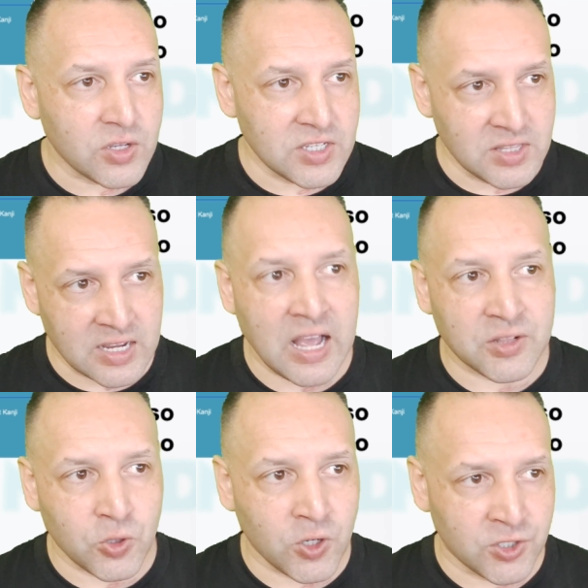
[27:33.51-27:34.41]
in the
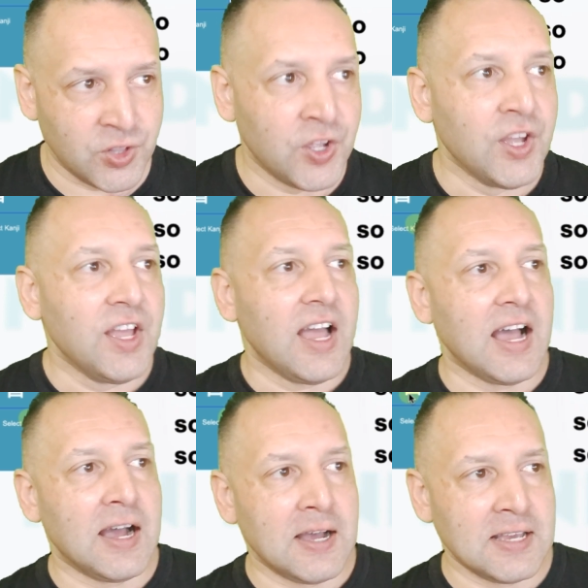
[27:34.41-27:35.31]
Kan'on,
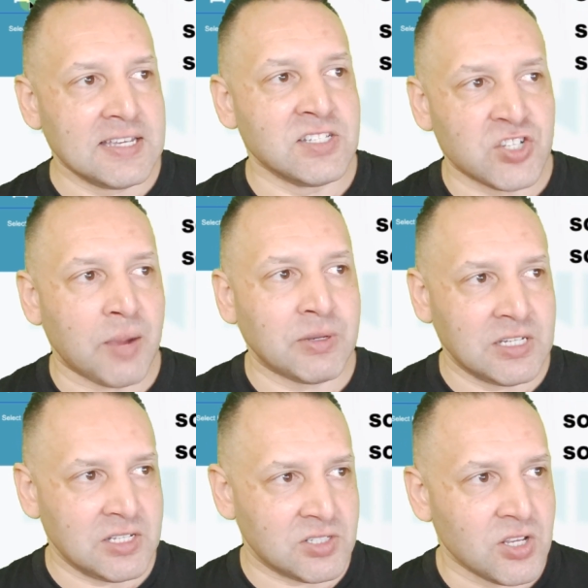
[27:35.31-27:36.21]
in
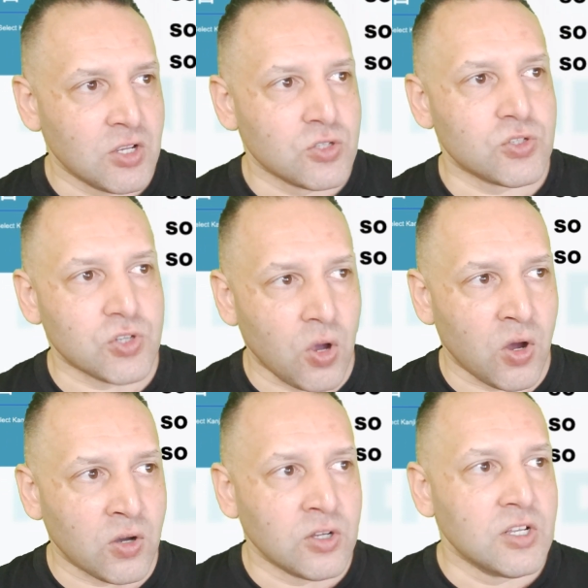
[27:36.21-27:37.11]
Japanese, so.